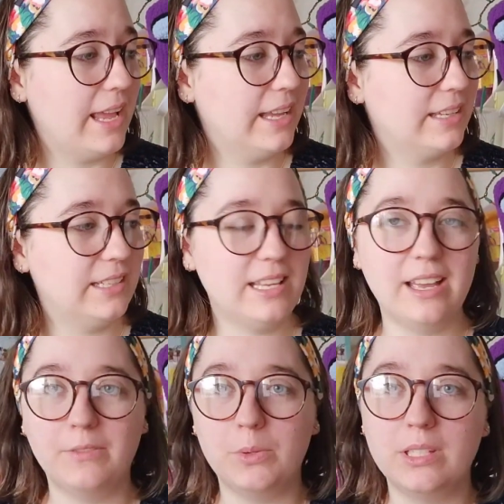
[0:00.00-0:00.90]
And
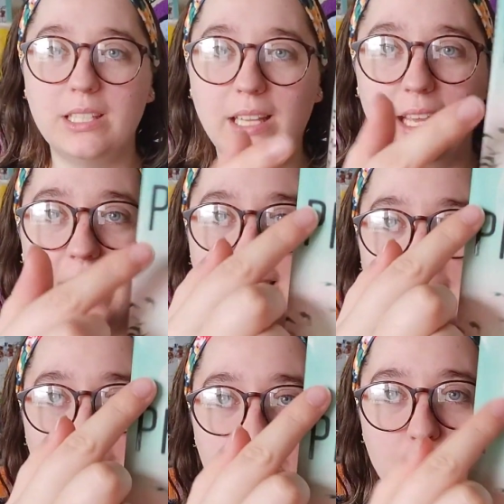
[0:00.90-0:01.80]
yeah, if you can see, like, it
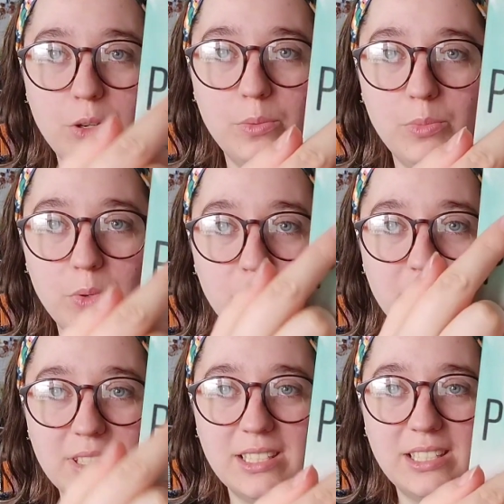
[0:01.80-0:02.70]
has, like, the two
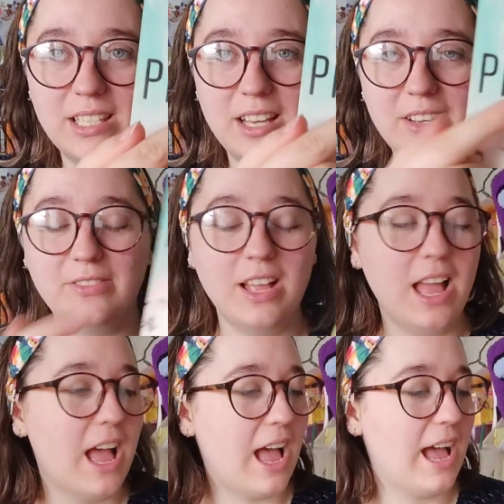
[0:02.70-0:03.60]
moons and stuff.
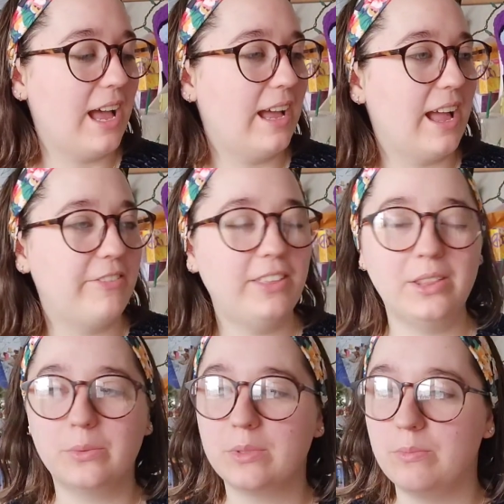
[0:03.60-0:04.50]
Ah, I feel
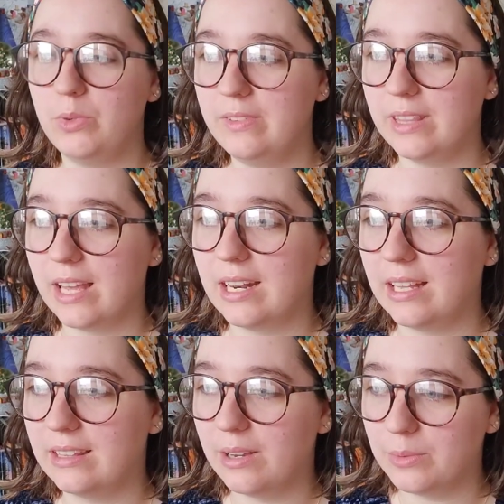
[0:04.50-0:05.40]
like there was a movie that
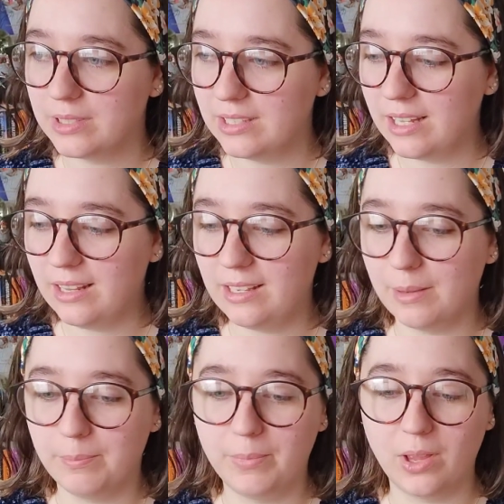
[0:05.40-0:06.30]
had that. Wasn't that,
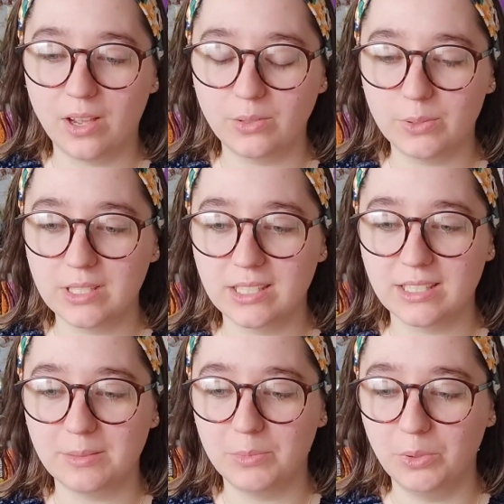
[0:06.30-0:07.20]
like, a plot twist
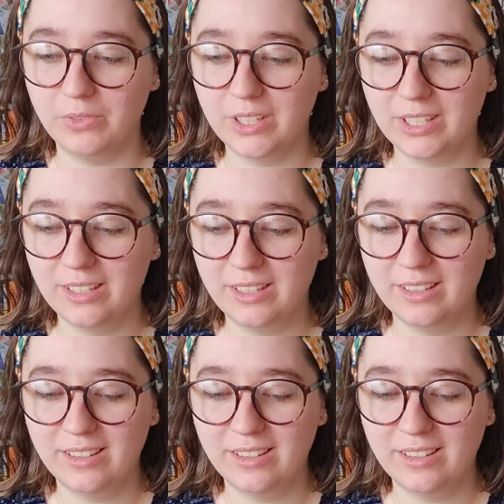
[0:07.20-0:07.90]
in some movie?